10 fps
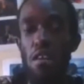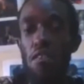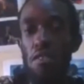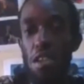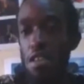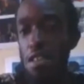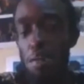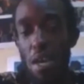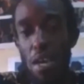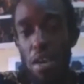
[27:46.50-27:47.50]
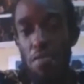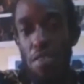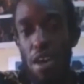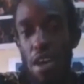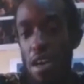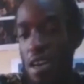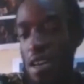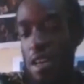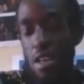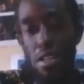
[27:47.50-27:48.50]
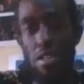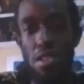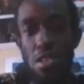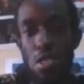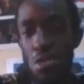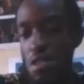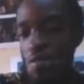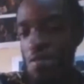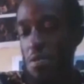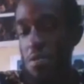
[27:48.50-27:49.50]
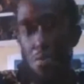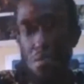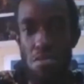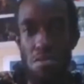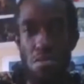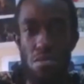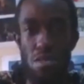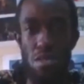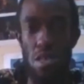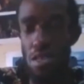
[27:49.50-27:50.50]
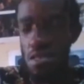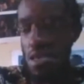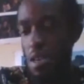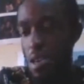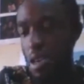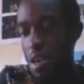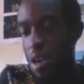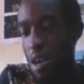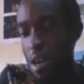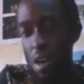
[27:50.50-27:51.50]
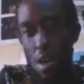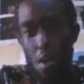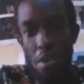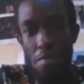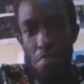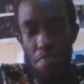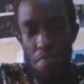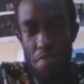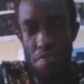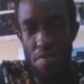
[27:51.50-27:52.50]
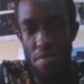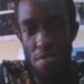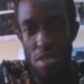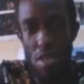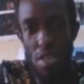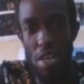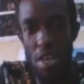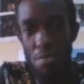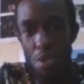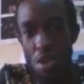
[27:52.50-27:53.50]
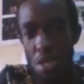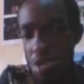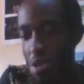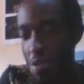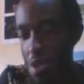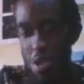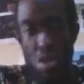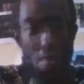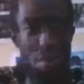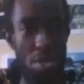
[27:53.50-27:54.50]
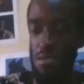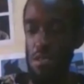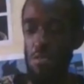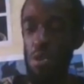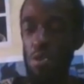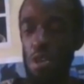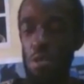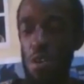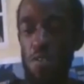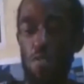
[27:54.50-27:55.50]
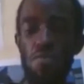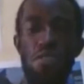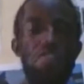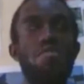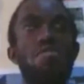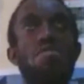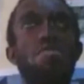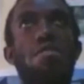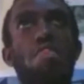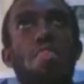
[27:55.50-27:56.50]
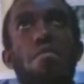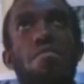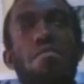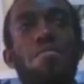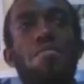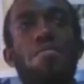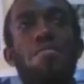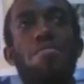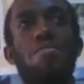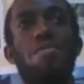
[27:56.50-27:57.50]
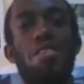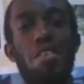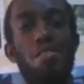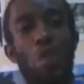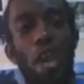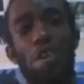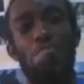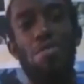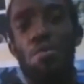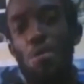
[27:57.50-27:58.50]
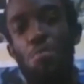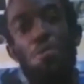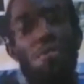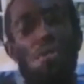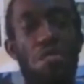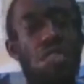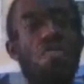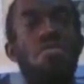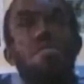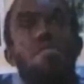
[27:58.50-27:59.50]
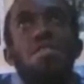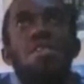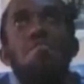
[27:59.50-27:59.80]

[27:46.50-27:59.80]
They make life less stressful. Yes. Um, then I'm going to go to question number two. When you're going to a film festival, this is why people put movies to festivals.